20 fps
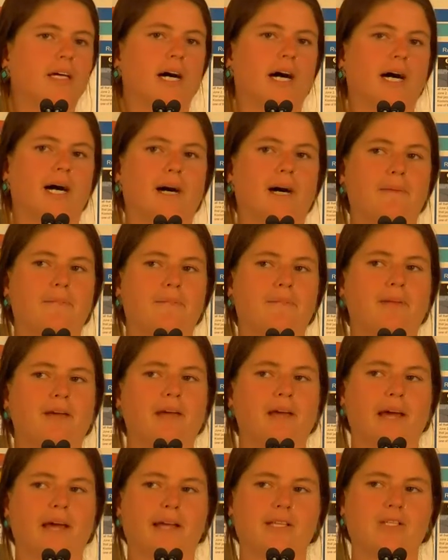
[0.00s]
And
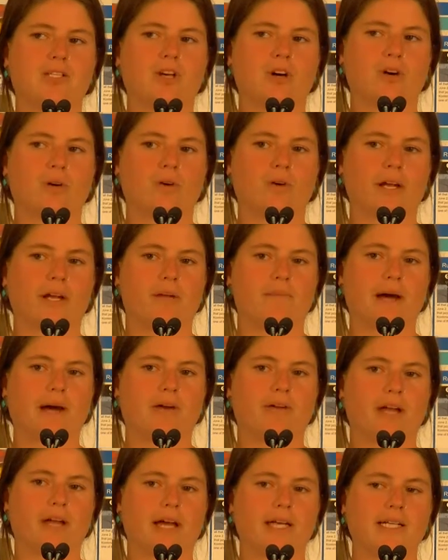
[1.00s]
so in
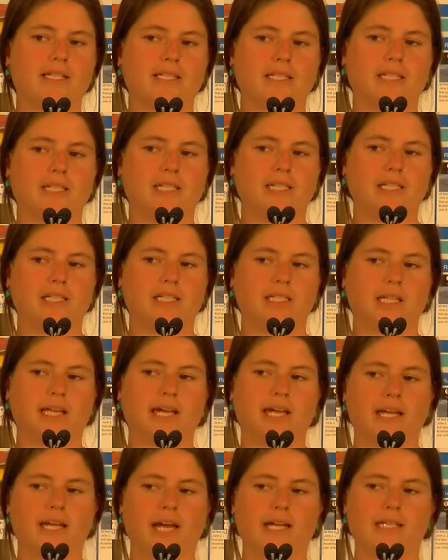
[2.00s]
about late
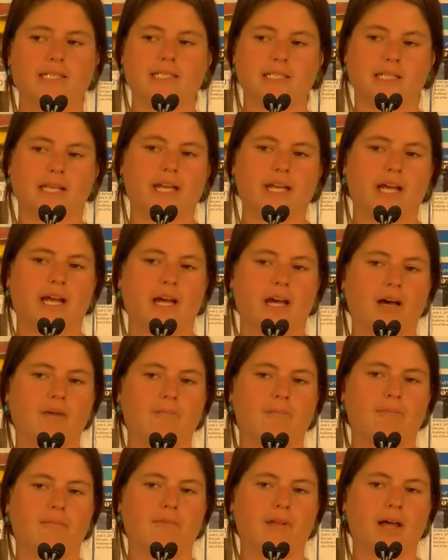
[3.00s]

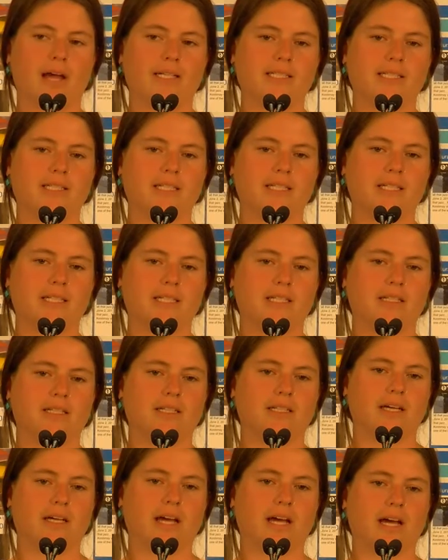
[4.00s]

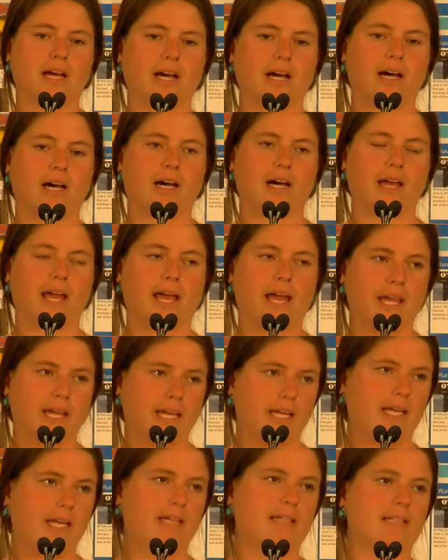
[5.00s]

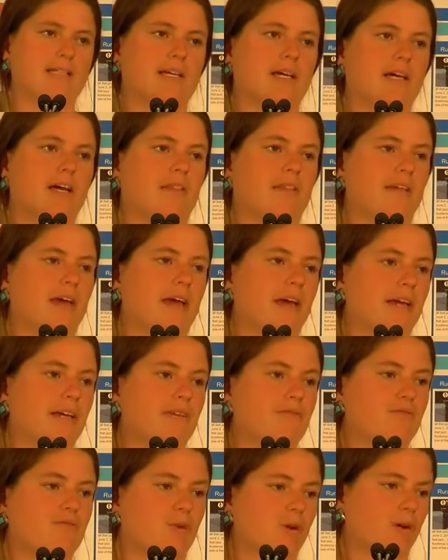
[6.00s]
1980s,
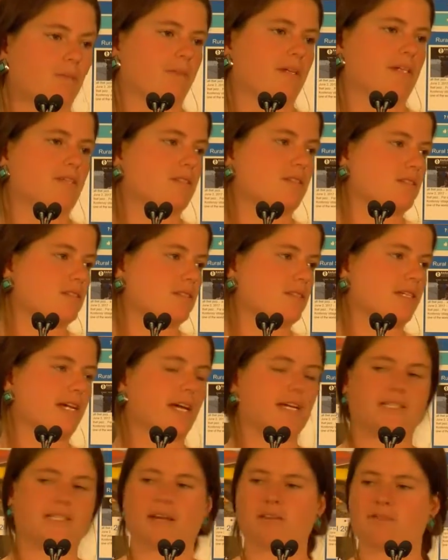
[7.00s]
they formed this
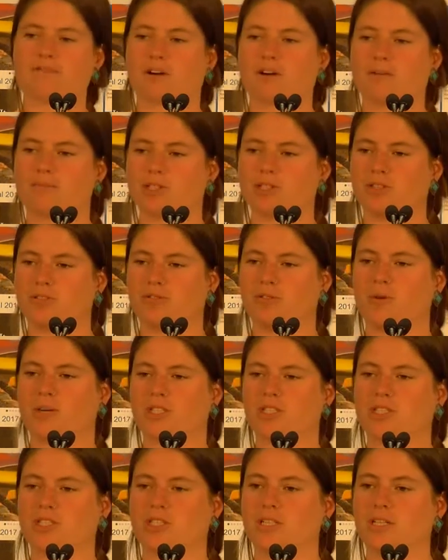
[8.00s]
CSA farm. Did you have a
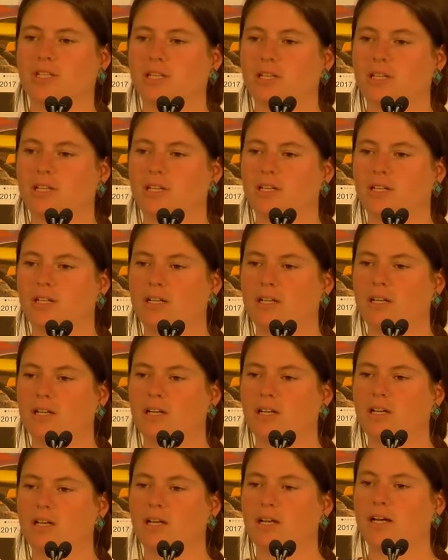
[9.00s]
question?
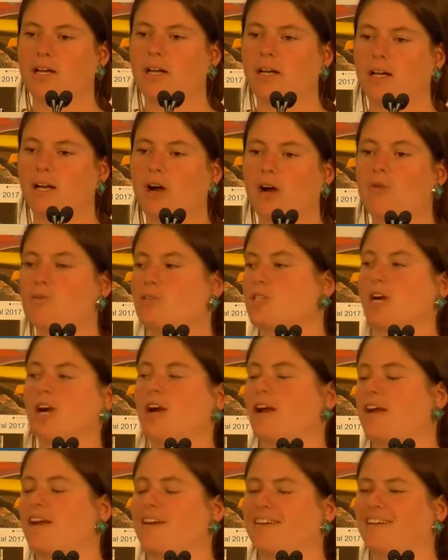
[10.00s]
Oh, sorry.